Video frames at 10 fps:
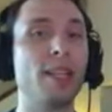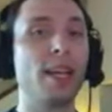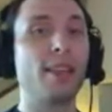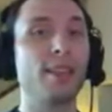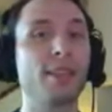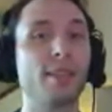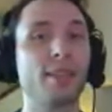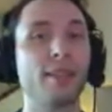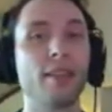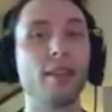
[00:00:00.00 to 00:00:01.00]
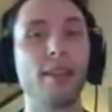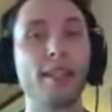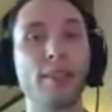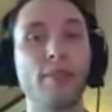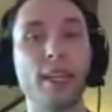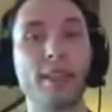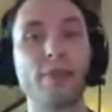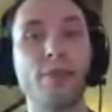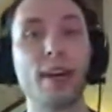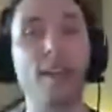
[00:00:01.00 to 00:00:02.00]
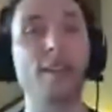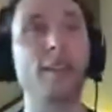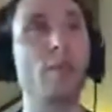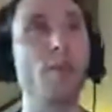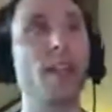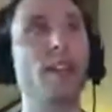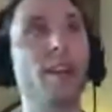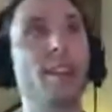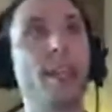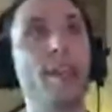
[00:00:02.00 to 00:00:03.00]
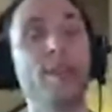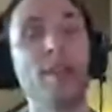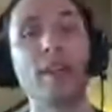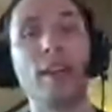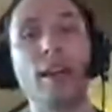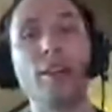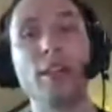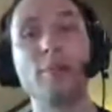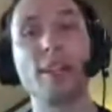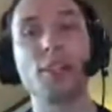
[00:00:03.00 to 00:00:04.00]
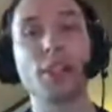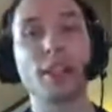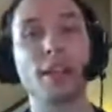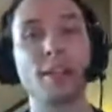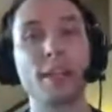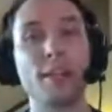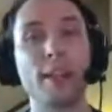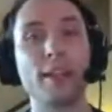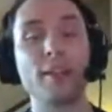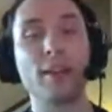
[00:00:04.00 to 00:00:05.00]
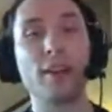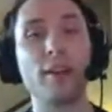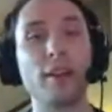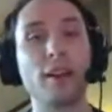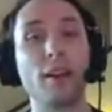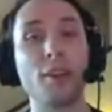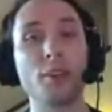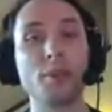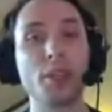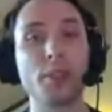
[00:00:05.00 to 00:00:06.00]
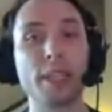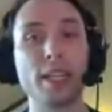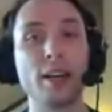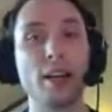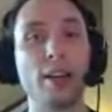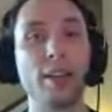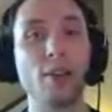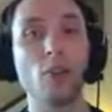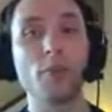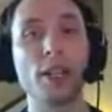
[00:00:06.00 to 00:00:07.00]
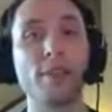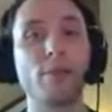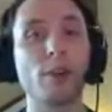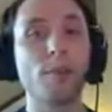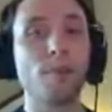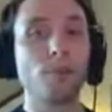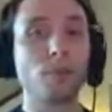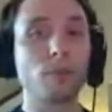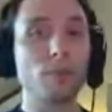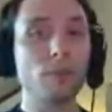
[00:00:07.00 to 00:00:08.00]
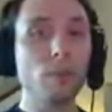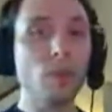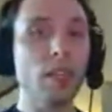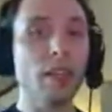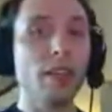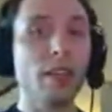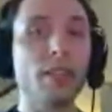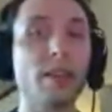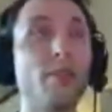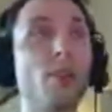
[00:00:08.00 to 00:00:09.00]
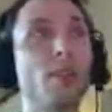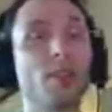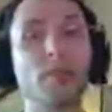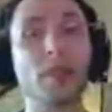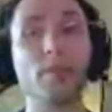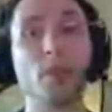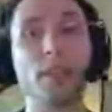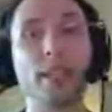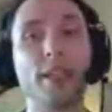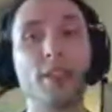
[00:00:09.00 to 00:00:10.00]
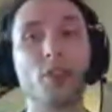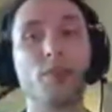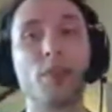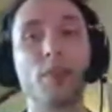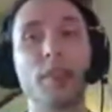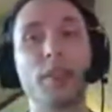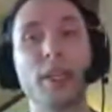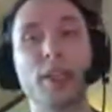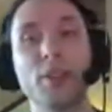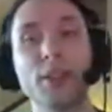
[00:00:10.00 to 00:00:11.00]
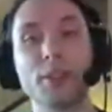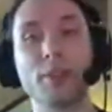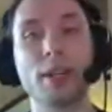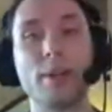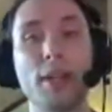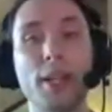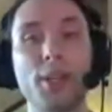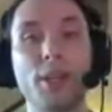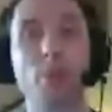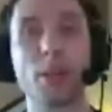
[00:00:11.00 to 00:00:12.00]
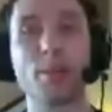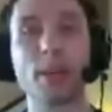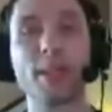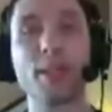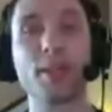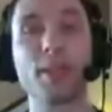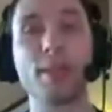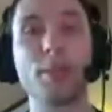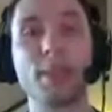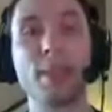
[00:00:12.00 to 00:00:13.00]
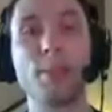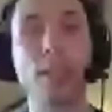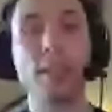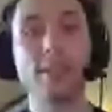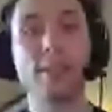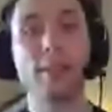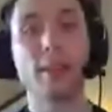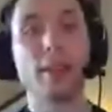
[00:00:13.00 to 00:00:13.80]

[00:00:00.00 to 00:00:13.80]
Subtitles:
of texts, list of links and files, and embedded content. This matched the content that our authors were using on the old platform. To convert those components into Drupal, you can do this through a combination of pre-processed hooks and twig templates.